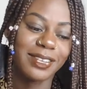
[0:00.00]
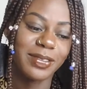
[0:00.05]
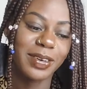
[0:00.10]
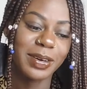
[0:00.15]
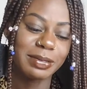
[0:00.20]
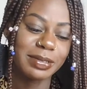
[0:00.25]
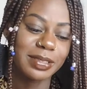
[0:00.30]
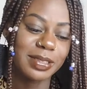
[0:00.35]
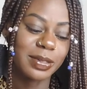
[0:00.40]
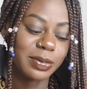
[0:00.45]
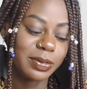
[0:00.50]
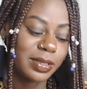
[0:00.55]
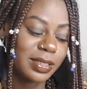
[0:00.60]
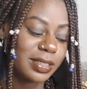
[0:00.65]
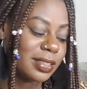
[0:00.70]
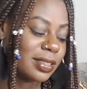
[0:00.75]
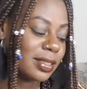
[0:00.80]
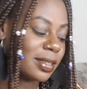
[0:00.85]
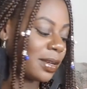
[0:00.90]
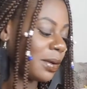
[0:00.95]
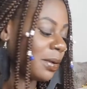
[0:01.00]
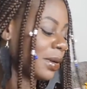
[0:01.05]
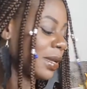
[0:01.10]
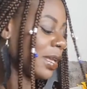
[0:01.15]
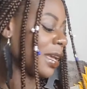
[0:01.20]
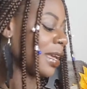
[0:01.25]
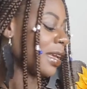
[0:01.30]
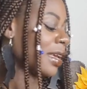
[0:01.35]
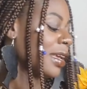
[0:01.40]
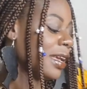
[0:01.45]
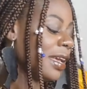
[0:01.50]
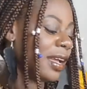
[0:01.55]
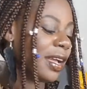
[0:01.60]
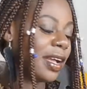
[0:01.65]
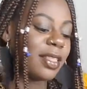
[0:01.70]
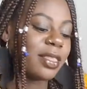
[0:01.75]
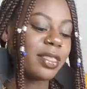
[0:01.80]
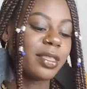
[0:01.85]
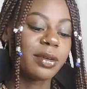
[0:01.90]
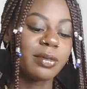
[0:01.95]
What was the reason? Okay.
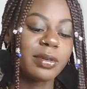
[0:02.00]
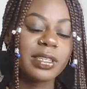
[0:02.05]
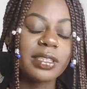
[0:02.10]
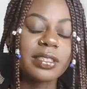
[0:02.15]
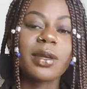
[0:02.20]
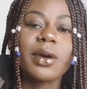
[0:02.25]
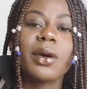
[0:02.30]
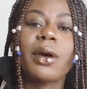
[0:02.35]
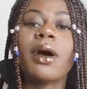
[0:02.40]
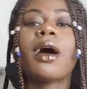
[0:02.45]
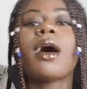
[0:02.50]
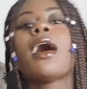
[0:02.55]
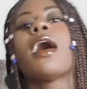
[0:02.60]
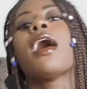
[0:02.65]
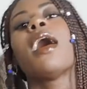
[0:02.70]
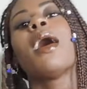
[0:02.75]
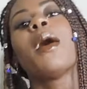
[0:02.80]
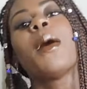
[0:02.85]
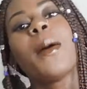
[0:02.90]
The reason. Oh.